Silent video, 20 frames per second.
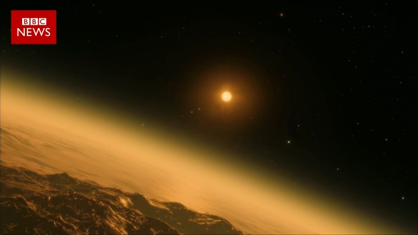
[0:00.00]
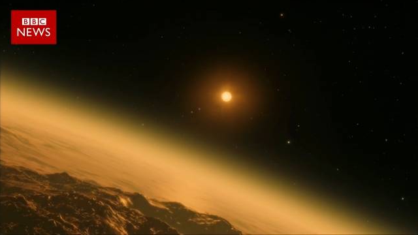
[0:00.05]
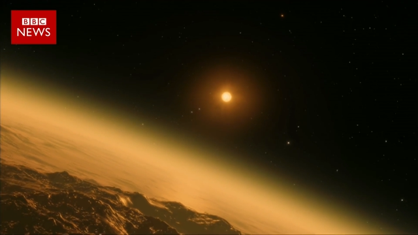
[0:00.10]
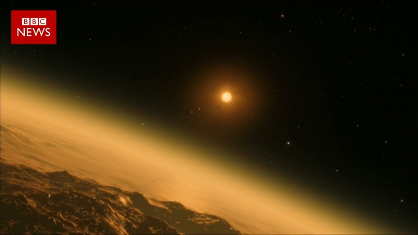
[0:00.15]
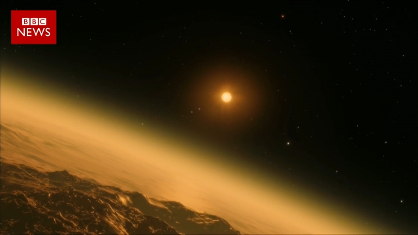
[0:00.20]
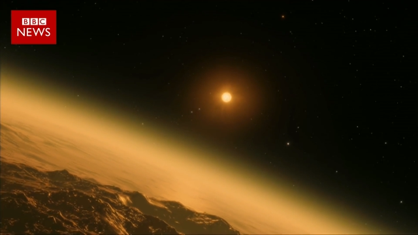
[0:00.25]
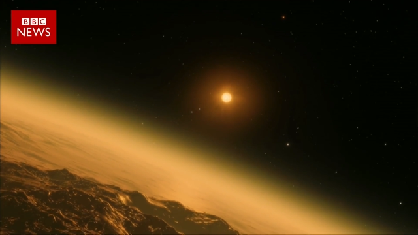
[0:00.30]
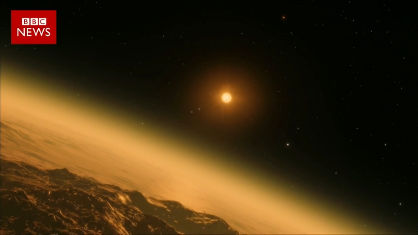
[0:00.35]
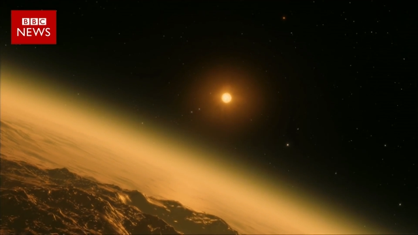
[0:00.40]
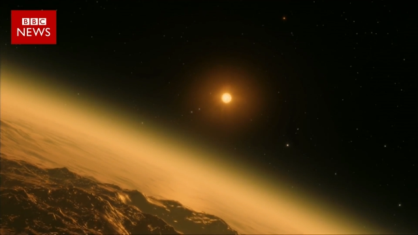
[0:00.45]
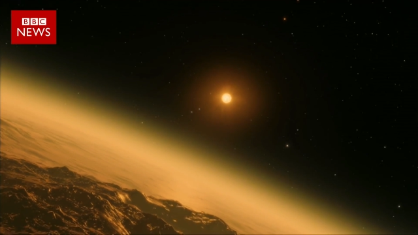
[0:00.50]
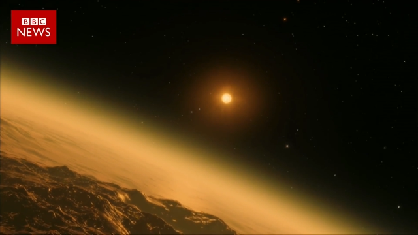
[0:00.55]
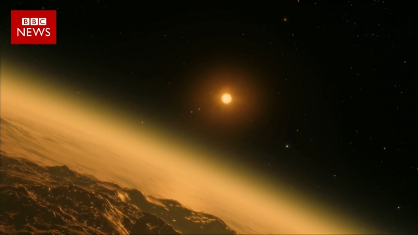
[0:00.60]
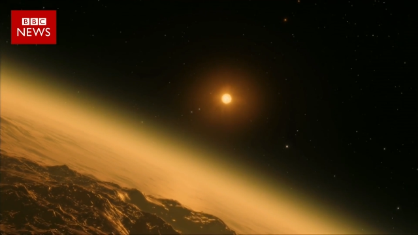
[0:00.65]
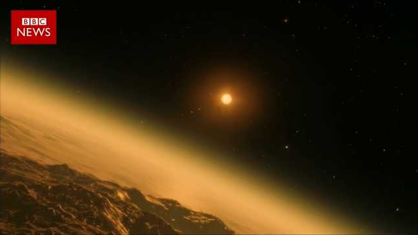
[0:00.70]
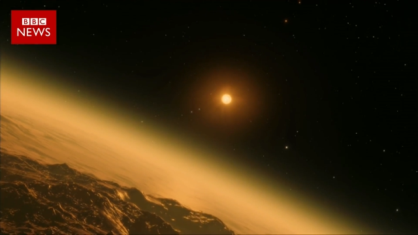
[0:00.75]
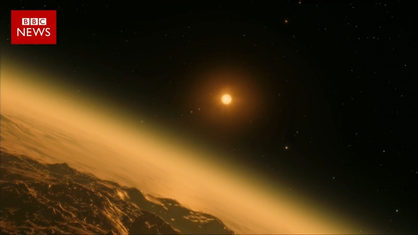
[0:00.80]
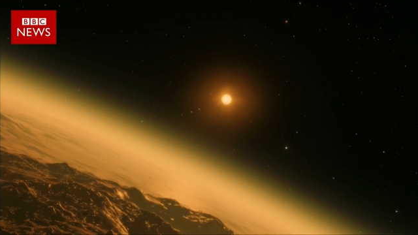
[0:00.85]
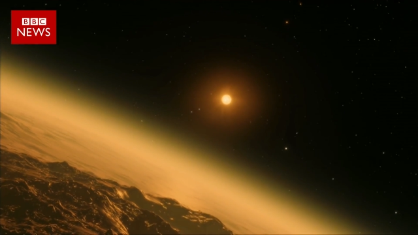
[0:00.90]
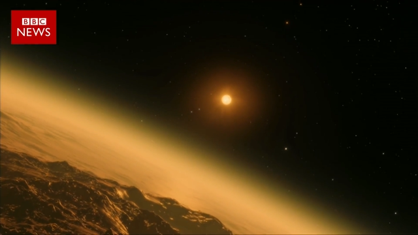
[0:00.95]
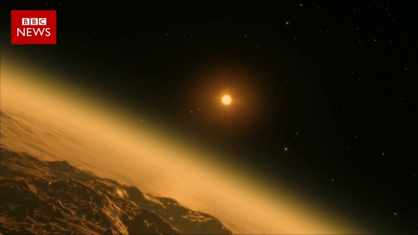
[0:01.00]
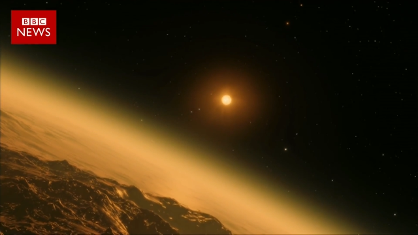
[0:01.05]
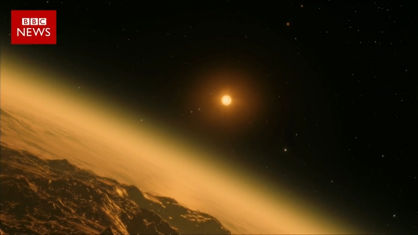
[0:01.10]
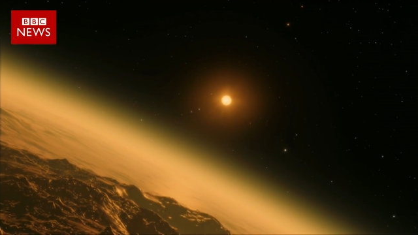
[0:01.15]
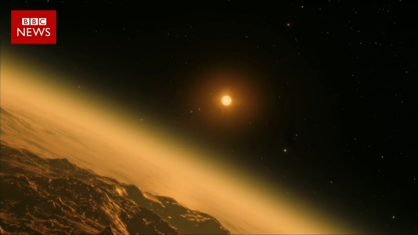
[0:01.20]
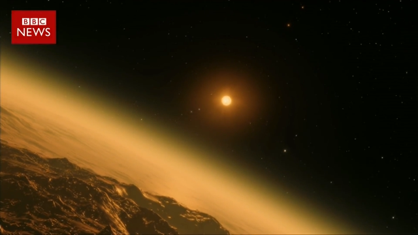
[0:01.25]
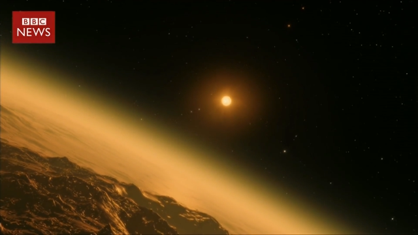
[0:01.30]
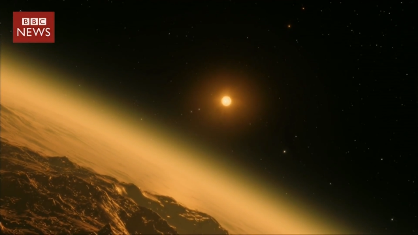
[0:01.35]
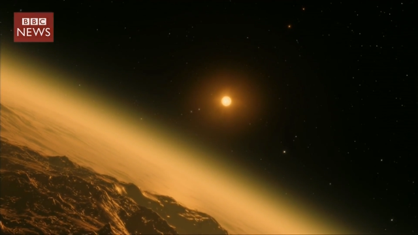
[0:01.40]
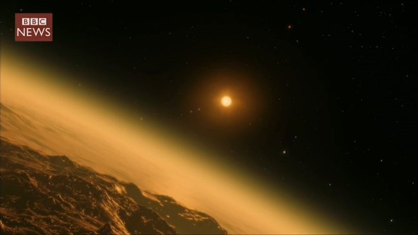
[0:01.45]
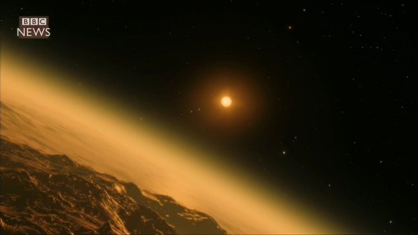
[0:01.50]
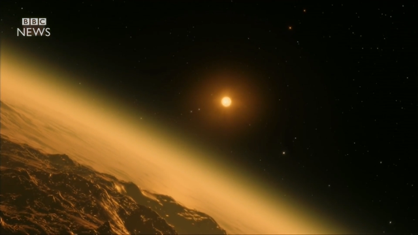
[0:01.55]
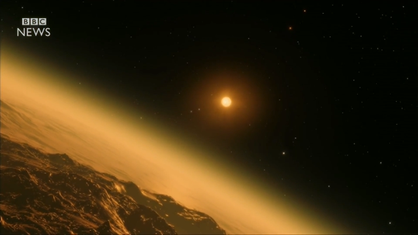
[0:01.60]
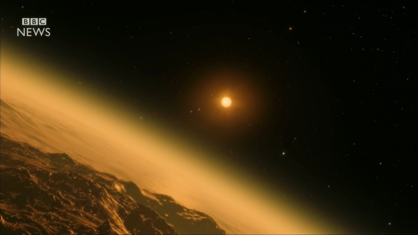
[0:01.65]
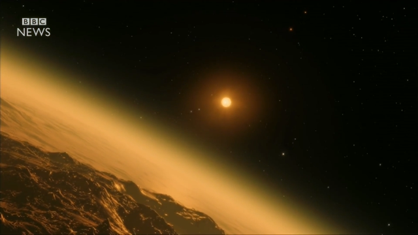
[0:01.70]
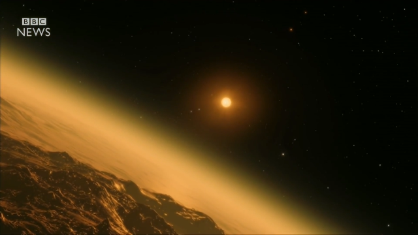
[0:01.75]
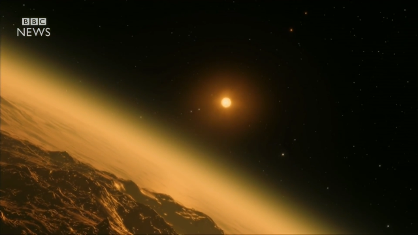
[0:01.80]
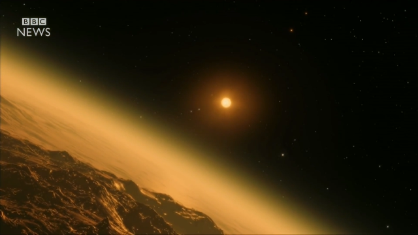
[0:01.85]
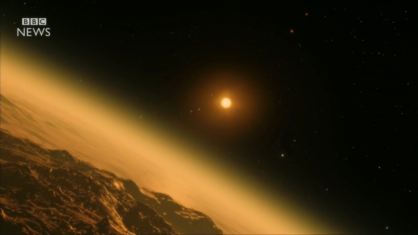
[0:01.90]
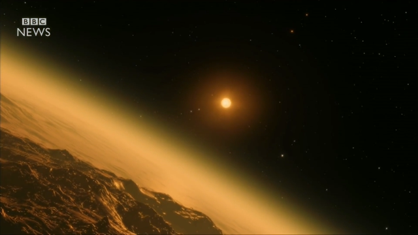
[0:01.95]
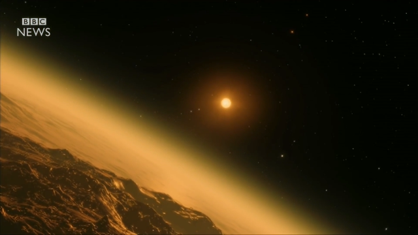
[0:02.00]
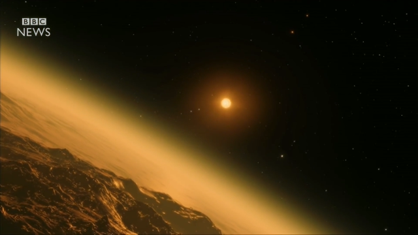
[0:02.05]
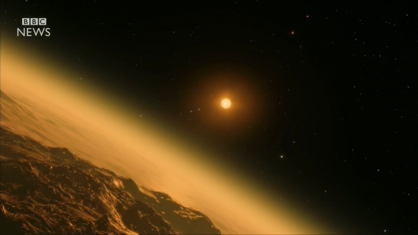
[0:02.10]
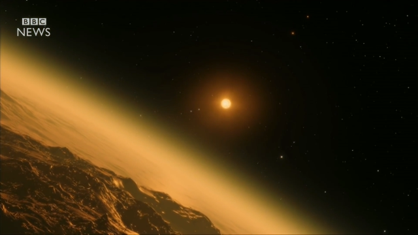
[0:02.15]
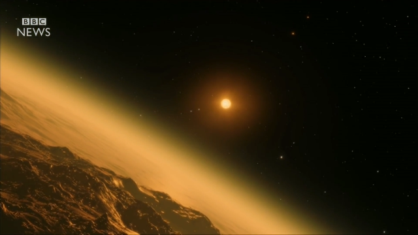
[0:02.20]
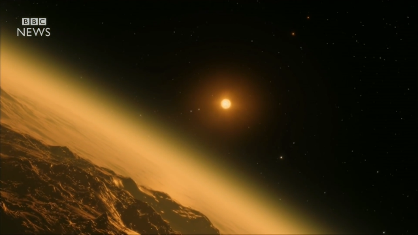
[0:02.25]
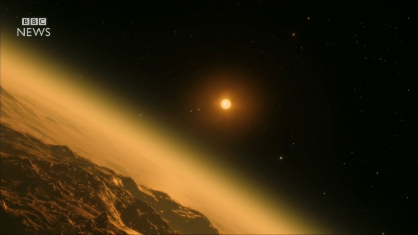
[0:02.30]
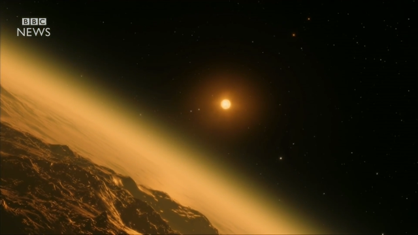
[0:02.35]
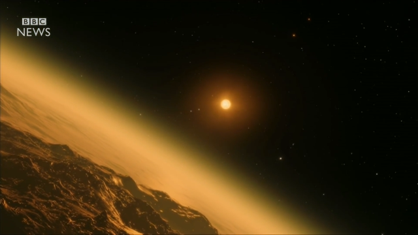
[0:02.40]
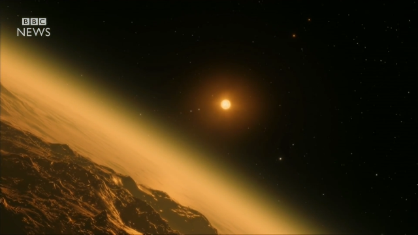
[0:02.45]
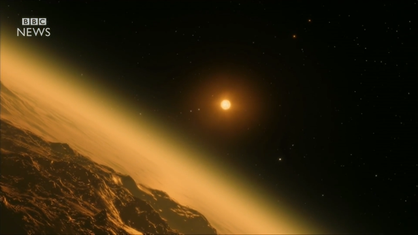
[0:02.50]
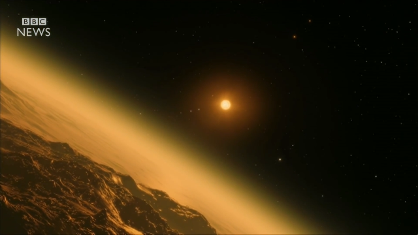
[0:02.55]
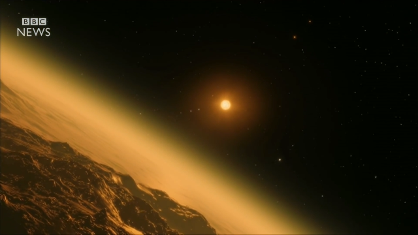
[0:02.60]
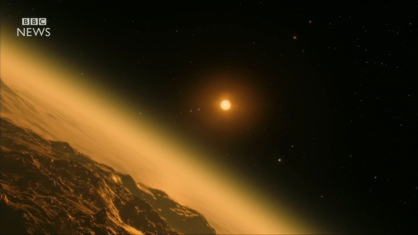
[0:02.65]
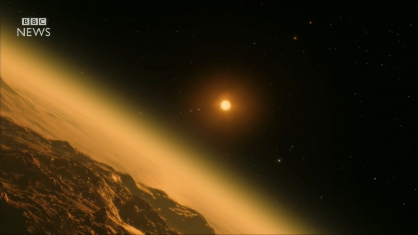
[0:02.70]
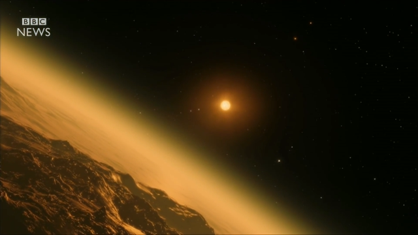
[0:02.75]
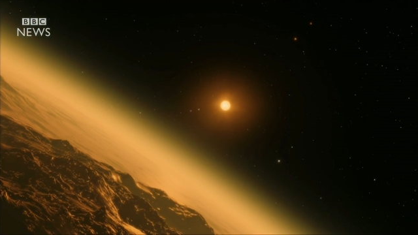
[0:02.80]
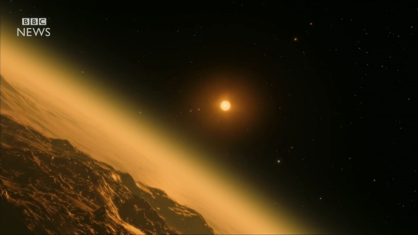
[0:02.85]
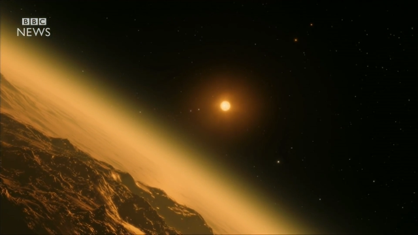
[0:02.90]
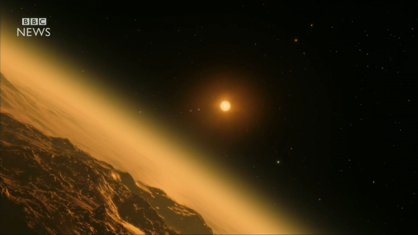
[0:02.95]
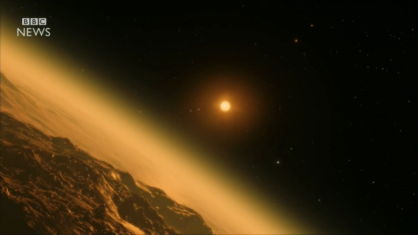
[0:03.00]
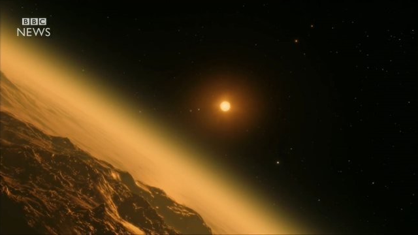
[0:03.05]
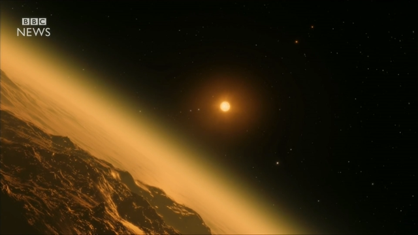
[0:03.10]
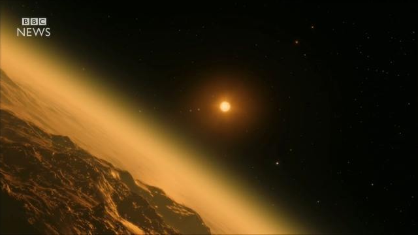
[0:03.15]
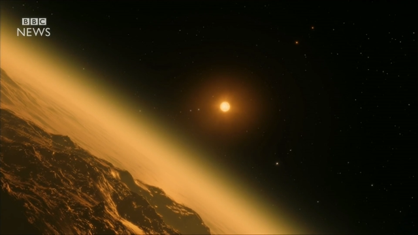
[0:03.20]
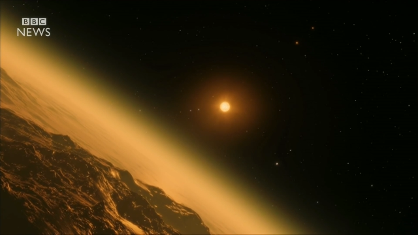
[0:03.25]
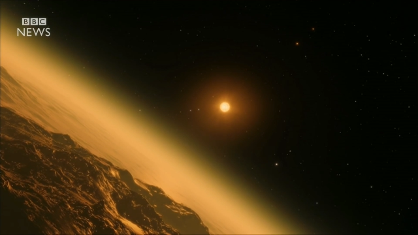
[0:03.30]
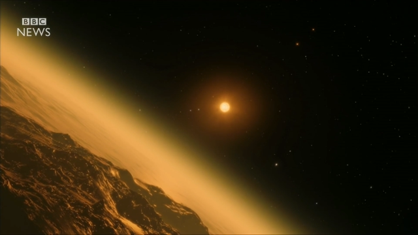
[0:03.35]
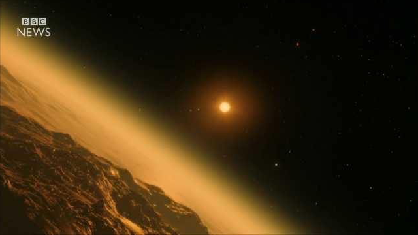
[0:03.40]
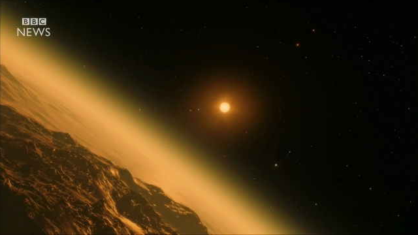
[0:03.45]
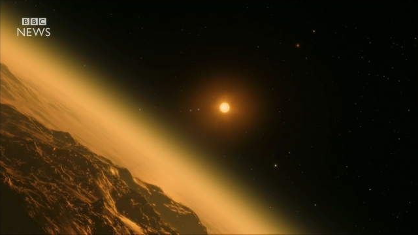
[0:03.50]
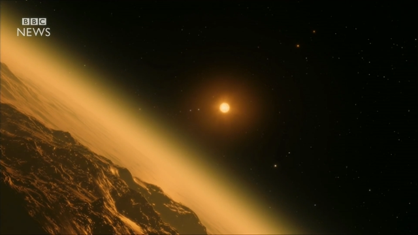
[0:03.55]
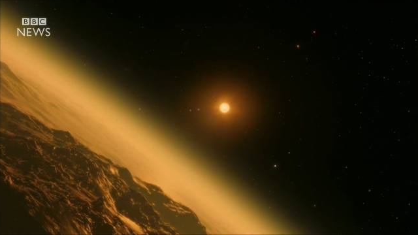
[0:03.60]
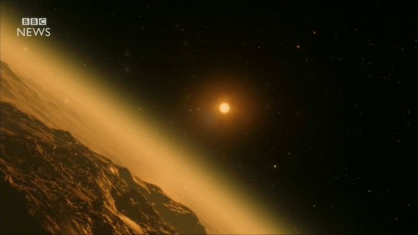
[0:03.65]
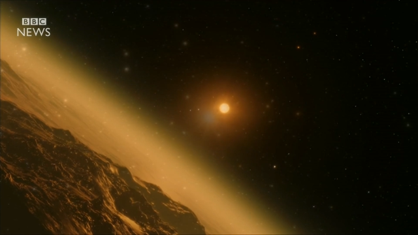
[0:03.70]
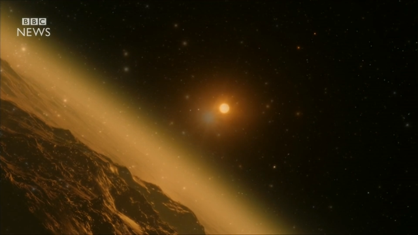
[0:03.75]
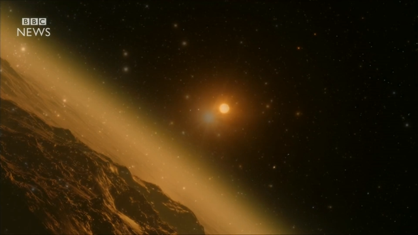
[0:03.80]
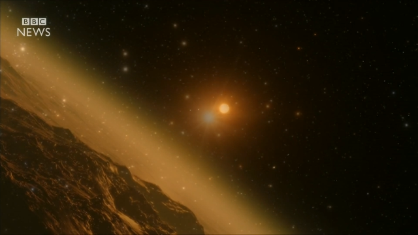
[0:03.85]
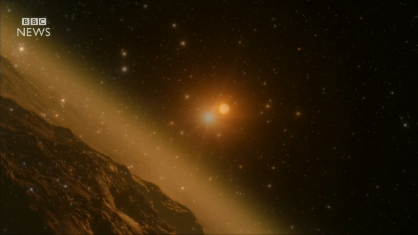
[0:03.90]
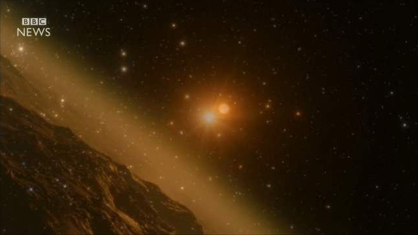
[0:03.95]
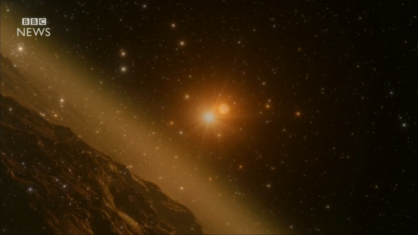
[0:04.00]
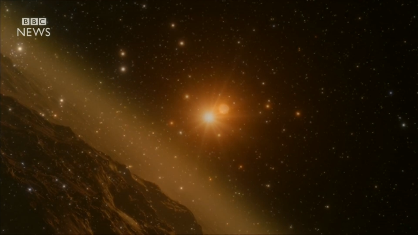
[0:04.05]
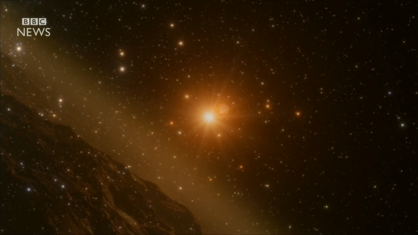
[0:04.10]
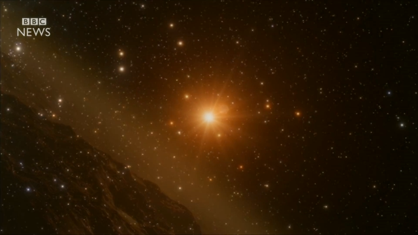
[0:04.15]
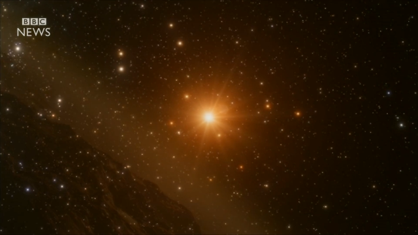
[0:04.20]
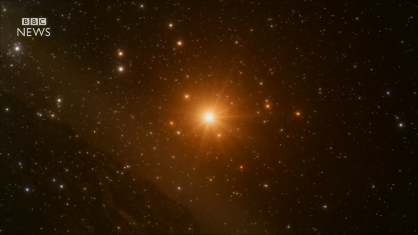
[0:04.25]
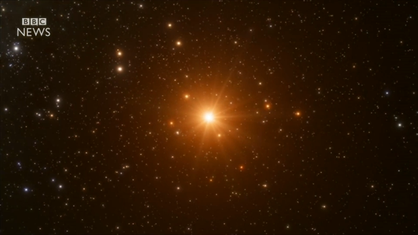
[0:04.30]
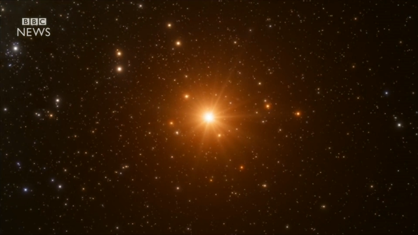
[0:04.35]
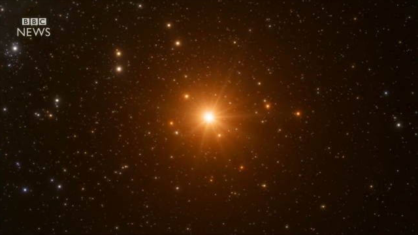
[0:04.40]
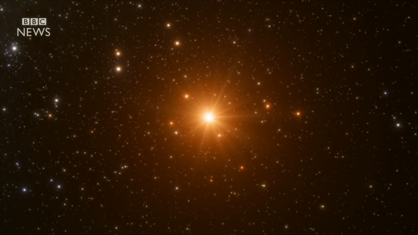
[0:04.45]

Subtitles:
No face is visible, so there are no lips to read.